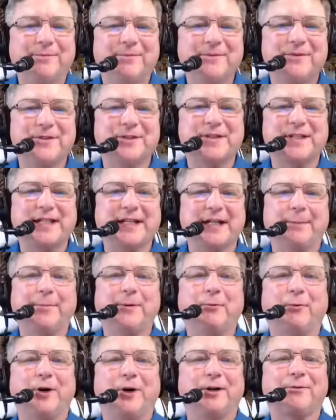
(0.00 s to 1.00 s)
Just get up
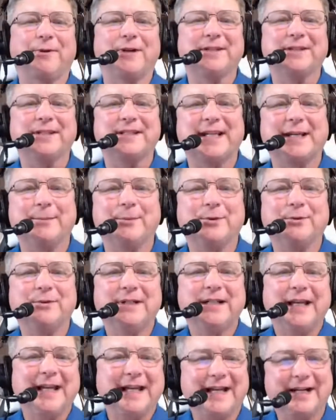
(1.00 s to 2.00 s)
and walk around the table,
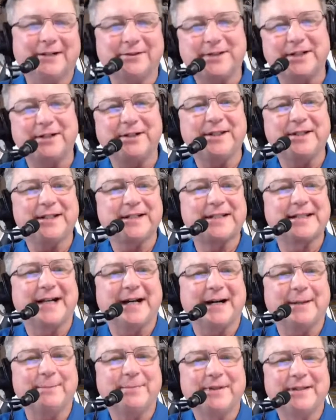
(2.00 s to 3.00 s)
and I'll tell you to
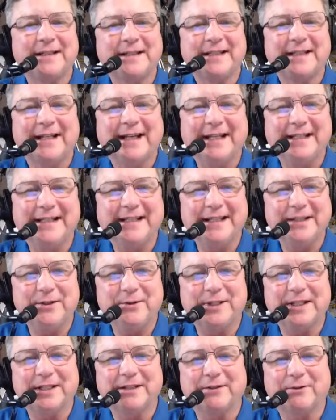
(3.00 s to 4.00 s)
stop. And then you
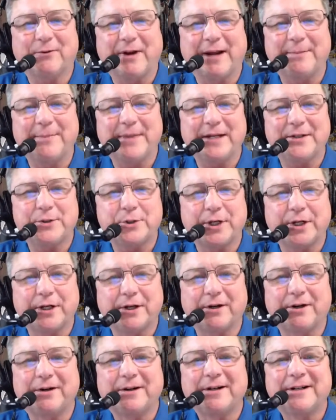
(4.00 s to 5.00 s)
can grab that
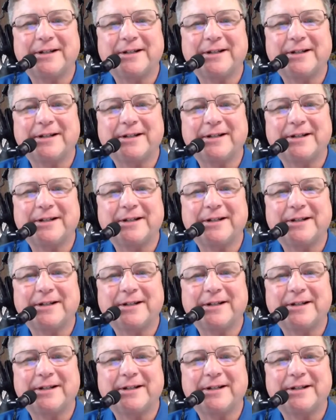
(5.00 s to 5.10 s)
chair,